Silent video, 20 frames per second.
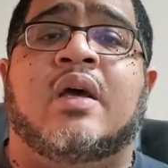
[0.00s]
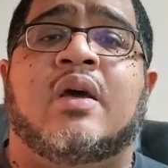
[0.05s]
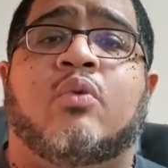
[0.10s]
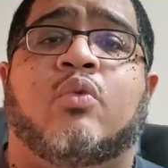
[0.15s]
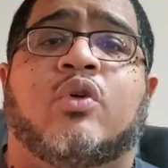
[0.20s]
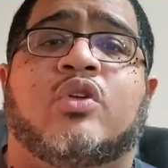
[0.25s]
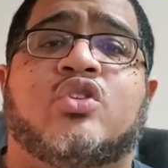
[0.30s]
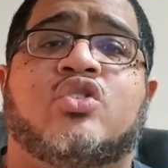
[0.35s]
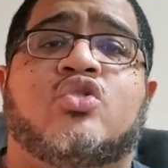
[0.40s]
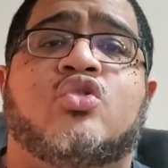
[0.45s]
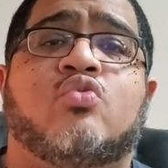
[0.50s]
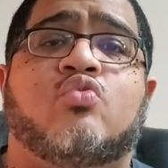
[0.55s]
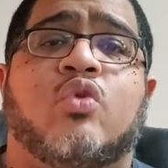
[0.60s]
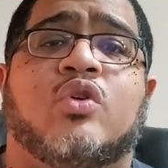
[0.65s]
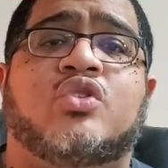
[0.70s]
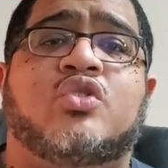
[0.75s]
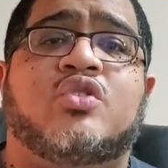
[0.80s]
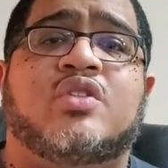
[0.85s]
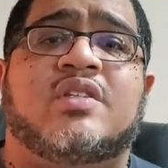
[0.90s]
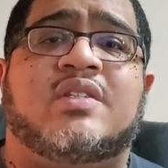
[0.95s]
once you,
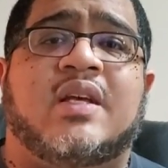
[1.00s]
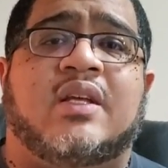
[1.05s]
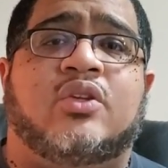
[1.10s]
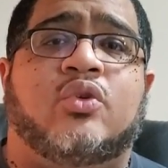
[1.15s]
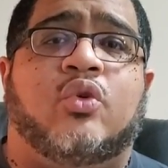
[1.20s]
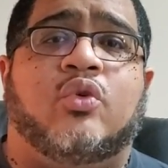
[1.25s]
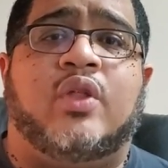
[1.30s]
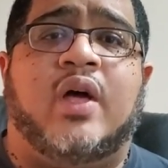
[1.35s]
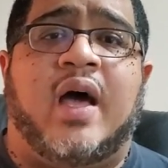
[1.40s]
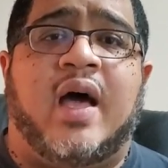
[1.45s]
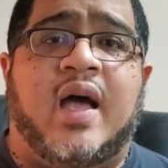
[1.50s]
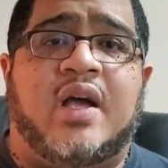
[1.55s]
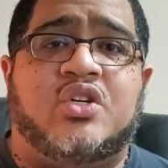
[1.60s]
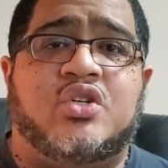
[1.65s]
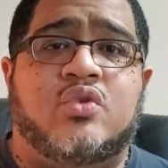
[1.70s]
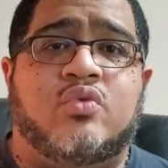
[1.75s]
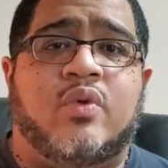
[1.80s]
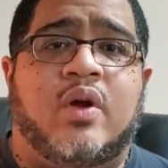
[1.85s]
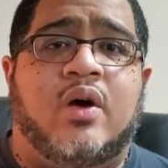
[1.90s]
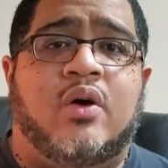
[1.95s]
once you decide to go the
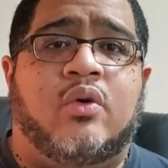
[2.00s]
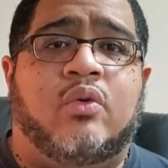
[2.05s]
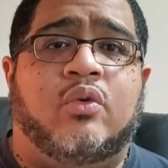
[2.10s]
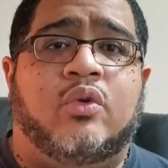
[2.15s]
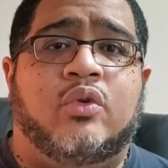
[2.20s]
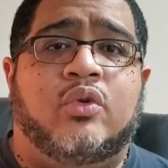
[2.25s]
action route,